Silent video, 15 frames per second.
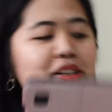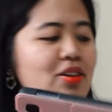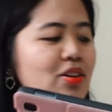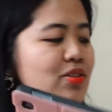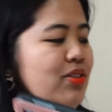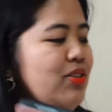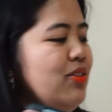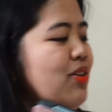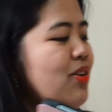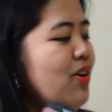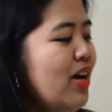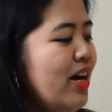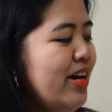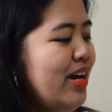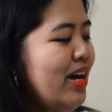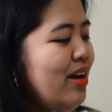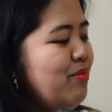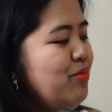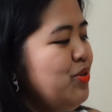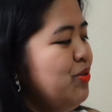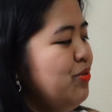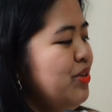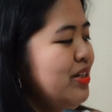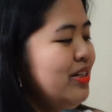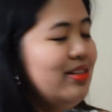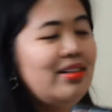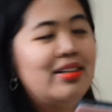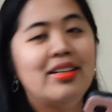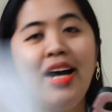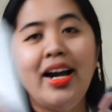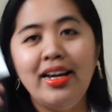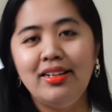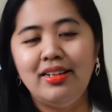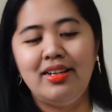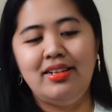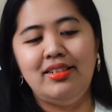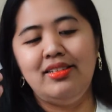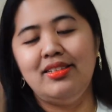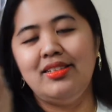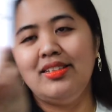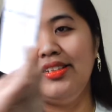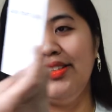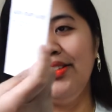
also I have to read the guidelines.